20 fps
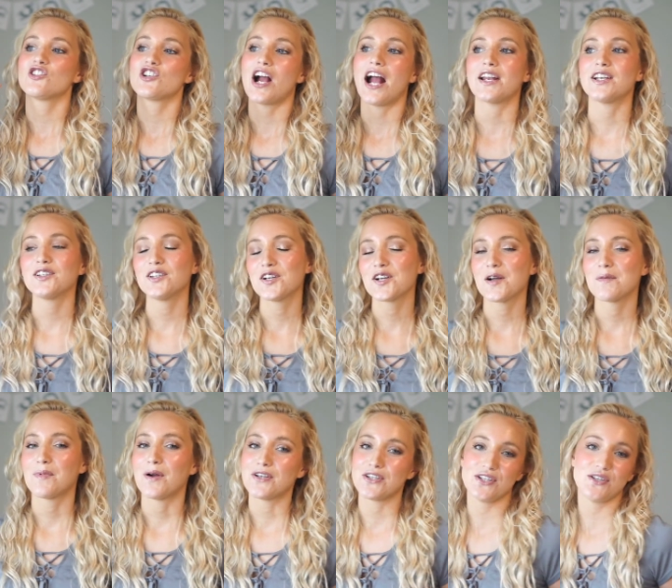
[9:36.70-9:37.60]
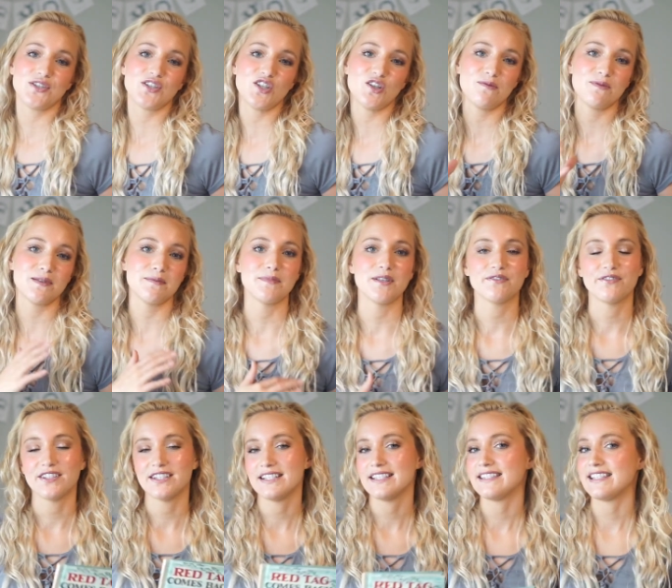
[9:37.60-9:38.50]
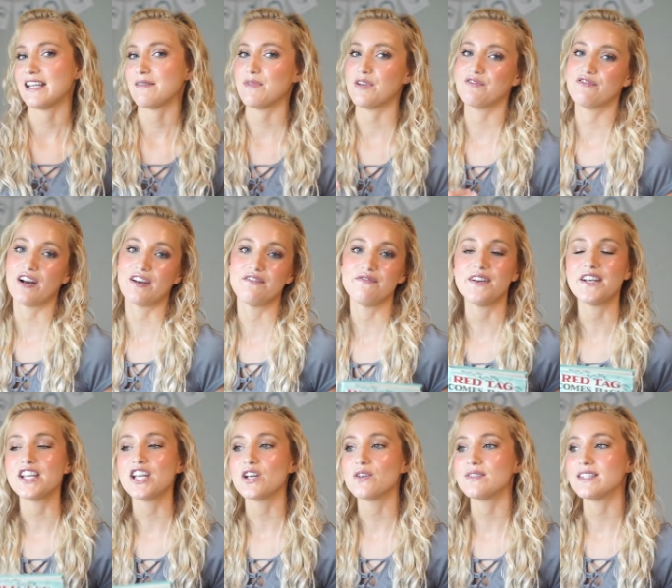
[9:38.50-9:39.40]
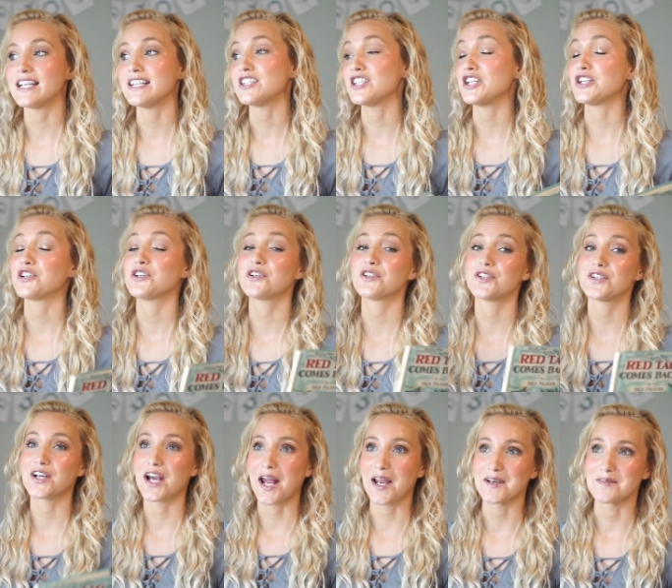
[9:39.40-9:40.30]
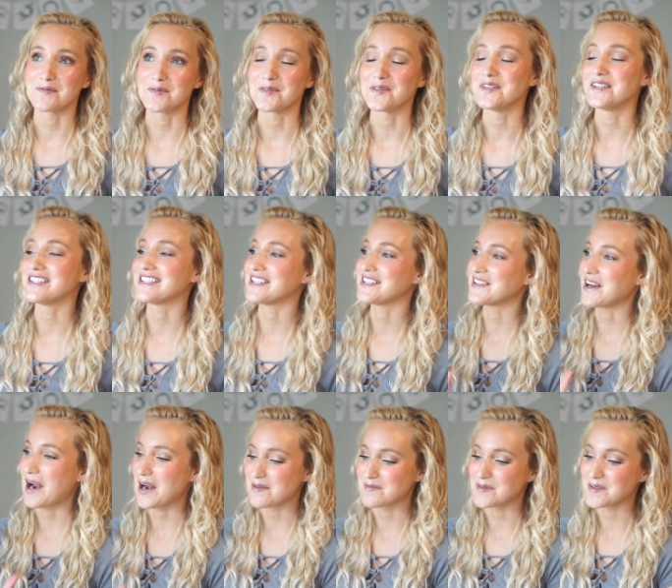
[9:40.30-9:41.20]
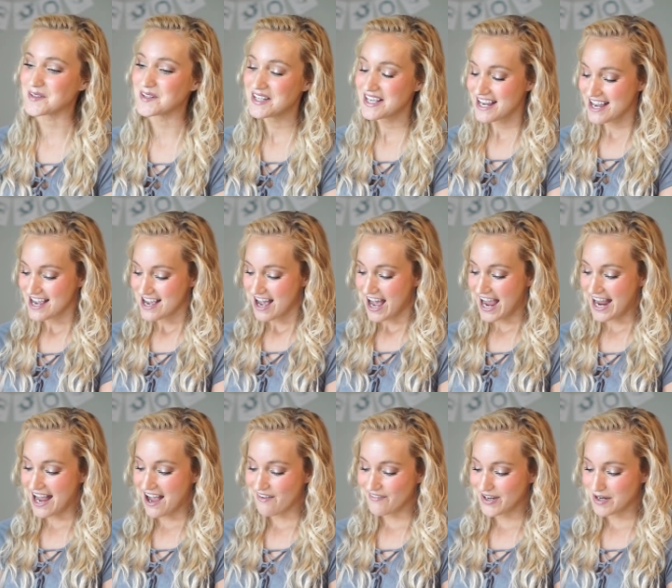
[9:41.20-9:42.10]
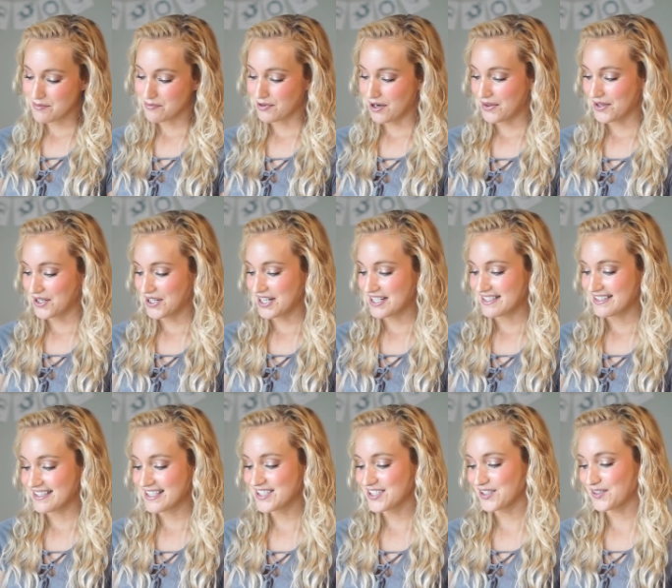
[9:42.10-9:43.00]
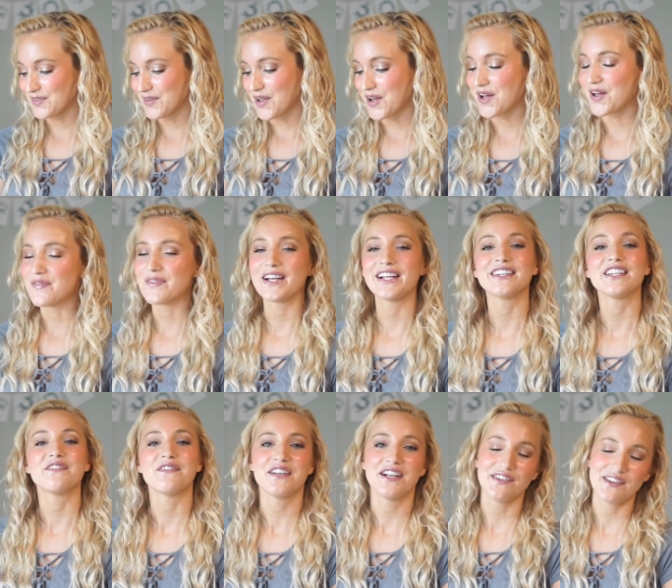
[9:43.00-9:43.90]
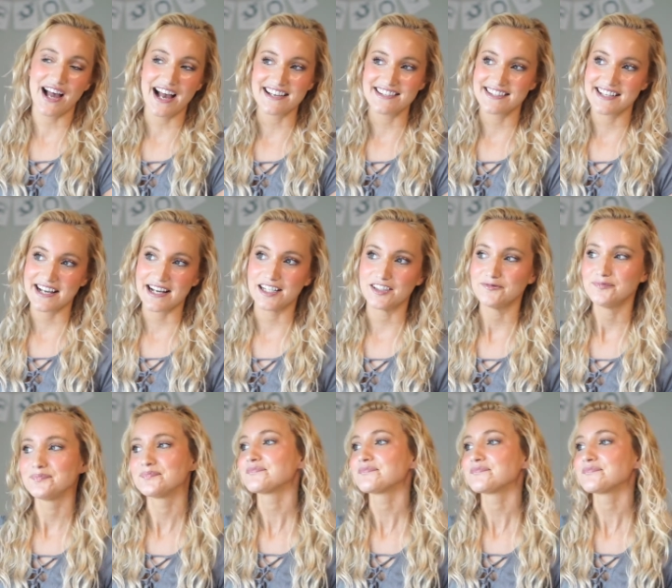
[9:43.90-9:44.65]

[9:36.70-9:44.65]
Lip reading: try to look up on YouTube some different salmon run videos. It's incredible. It's incredible. I have a brother and sister-in-law. They live in Alaska,